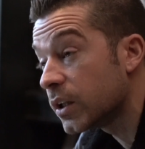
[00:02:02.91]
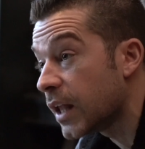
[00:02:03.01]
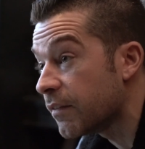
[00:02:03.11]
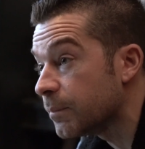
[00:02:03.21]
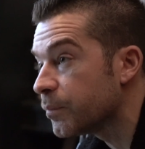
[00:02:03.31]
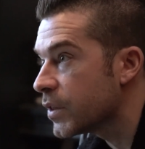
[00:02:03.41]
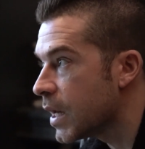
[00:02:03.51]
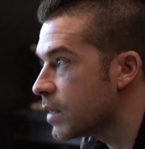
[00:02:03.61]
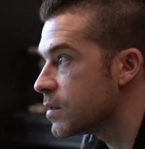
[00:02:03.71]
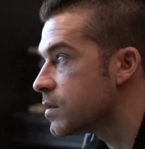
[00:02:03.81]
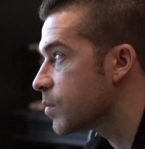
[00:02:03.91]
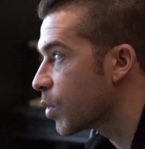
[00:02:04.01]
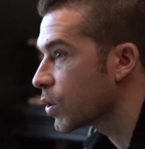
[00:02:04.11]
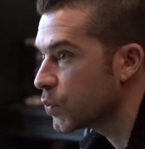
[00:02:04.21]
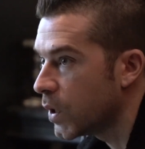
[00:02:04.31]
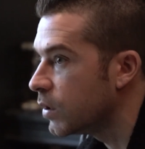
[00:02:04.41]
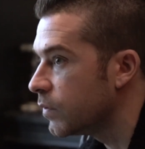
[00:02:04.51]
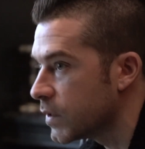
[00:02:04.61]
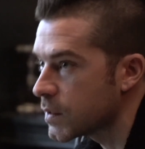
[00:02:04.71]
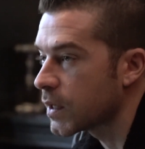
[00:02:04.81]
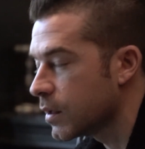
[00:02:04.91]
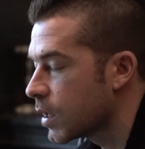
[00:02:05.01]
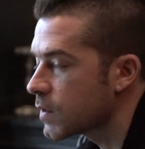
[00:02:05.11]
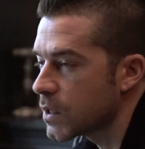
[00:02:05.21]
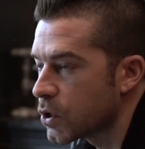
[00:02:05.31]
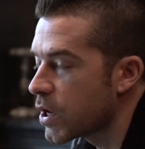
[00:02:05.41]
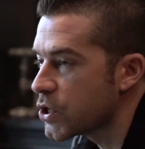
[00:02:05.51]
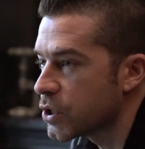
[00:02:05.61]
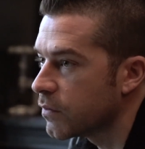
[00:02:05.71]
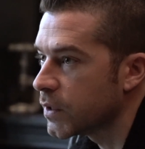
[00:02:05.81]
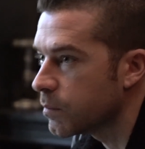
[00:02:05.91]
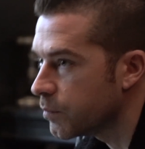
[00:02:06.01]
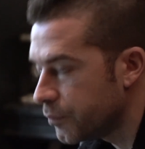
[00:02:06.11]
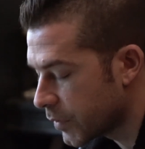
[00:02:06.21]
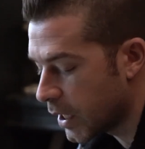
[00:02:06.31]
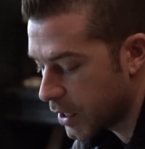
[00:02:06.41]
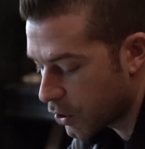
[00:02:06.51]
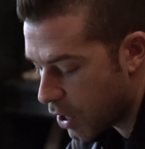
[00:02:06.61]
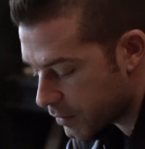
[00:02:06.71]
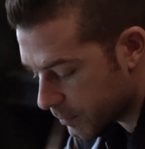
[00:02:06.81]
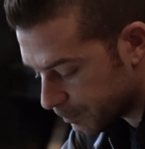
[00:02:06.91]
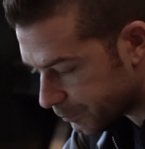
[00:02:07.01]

XI. Hence, it's the Mark XII. It's like the next iteration of it. I digress.